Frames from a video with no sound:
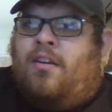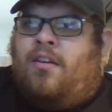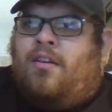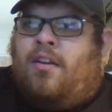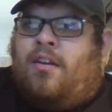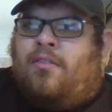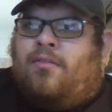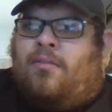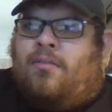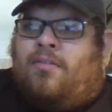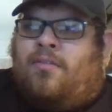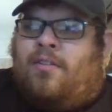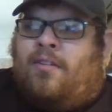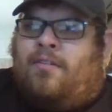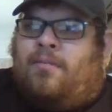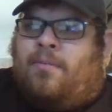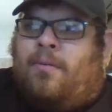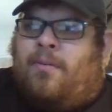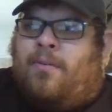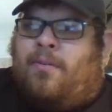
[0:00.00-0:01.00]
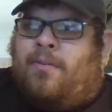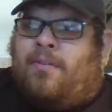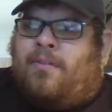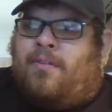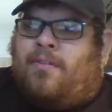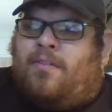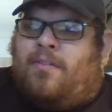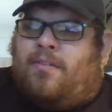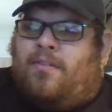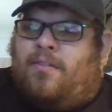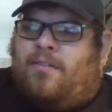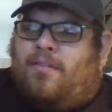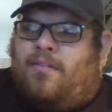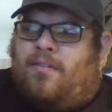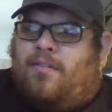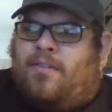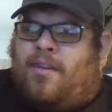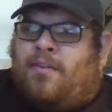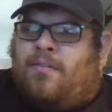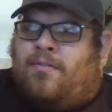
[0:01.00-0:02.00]
that's what's nice about it. You can
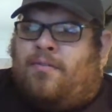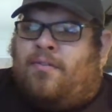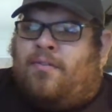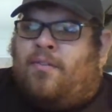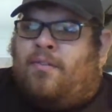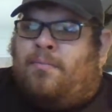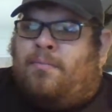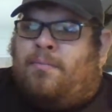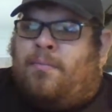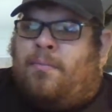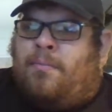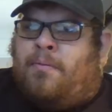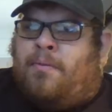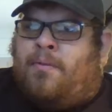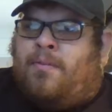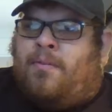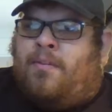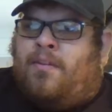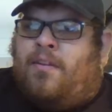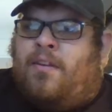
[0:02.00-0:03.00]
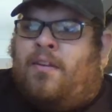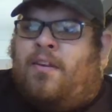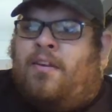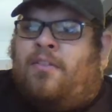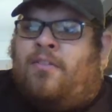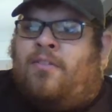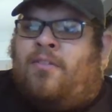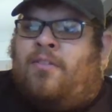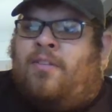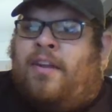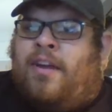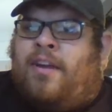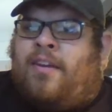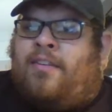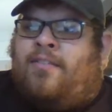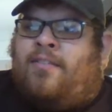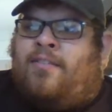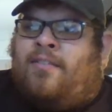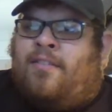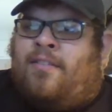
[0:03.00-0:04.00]
give certain people certain
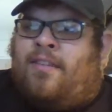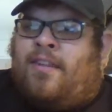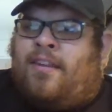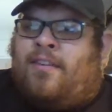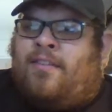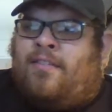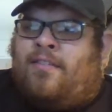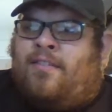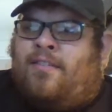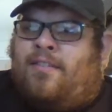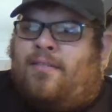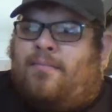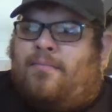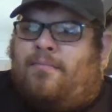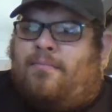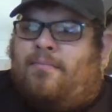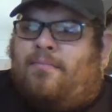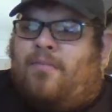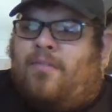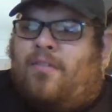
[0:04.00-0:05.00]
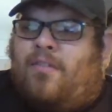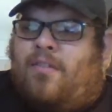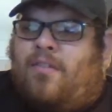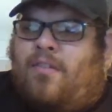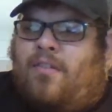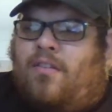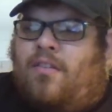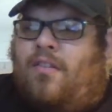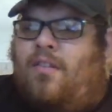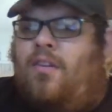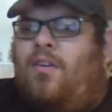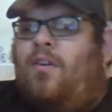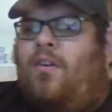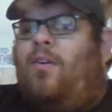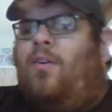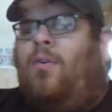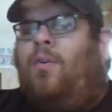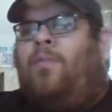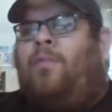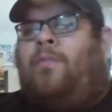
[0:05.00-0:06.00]
access to things,
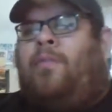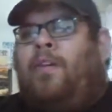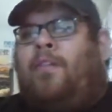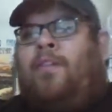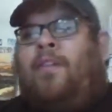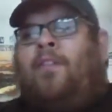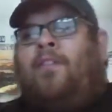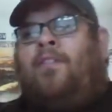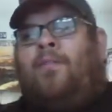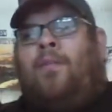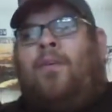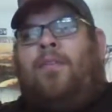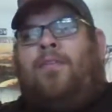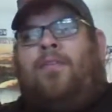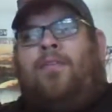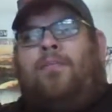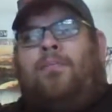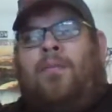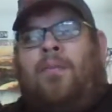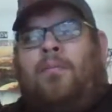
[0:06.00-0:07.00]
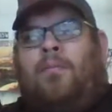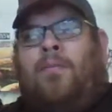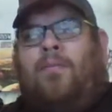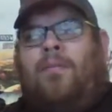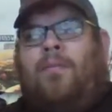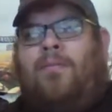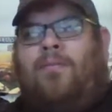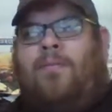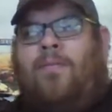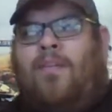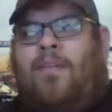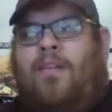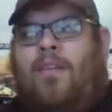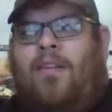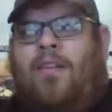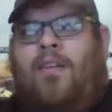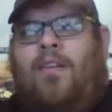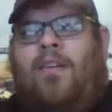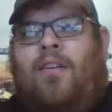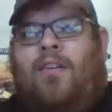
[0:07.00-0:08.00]
or take things away from people.
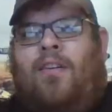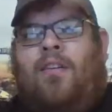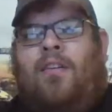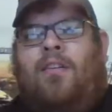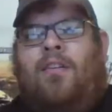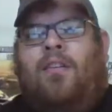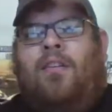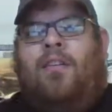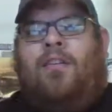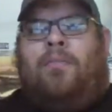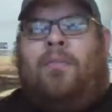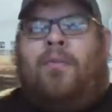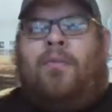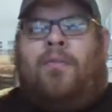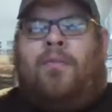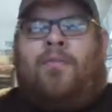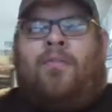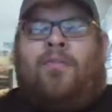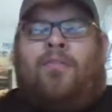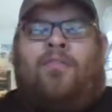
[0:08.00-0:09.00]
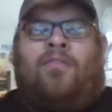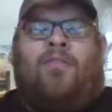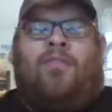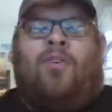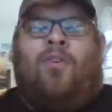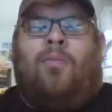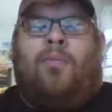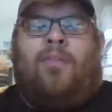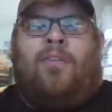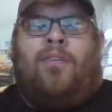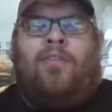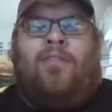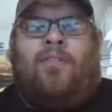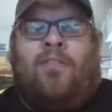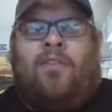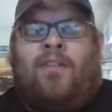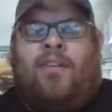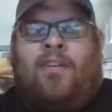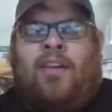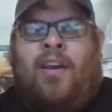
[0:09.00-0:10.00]
It's perfect for a school because you
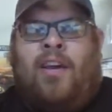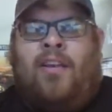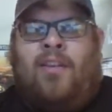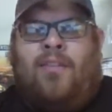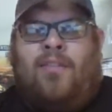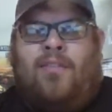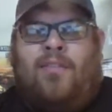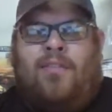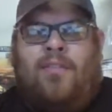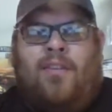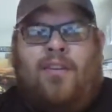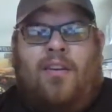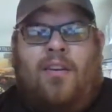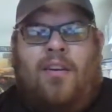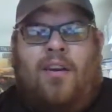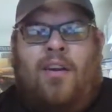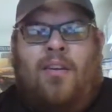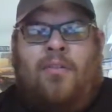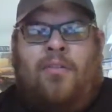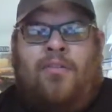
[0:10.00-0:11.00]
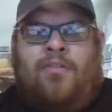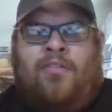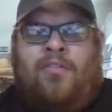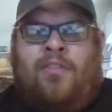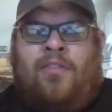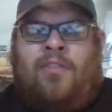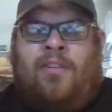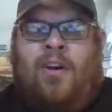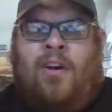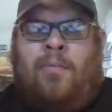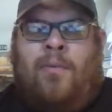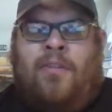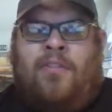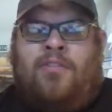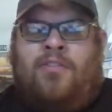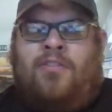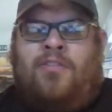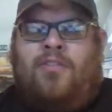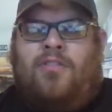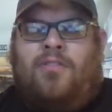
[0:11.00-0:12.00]
can kind of restrict how
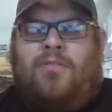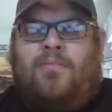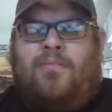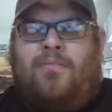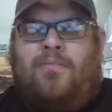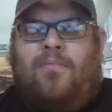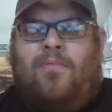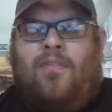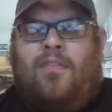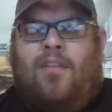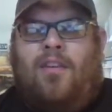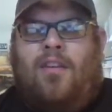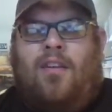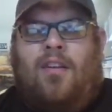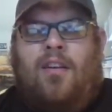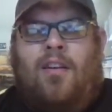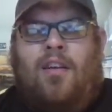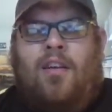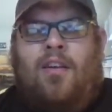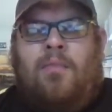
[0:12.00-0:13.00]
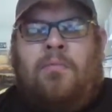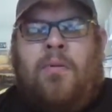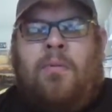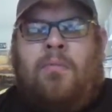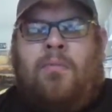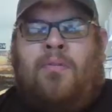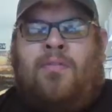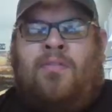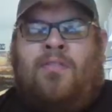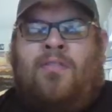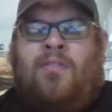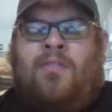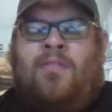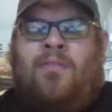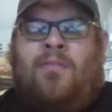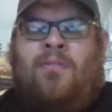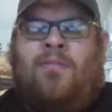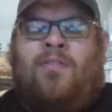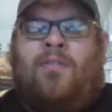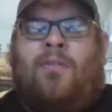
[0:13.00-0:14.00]
much people
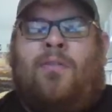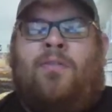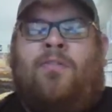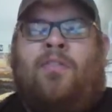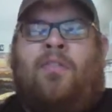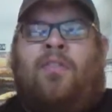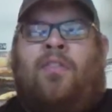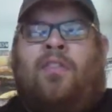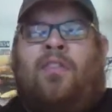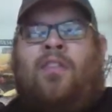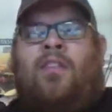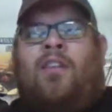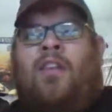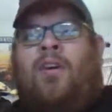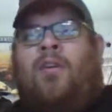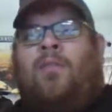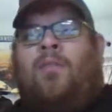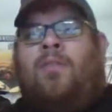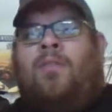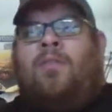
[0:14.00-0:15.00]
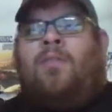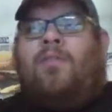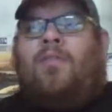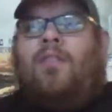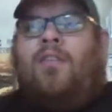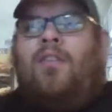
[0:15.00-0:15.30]
store stuff on the cloud,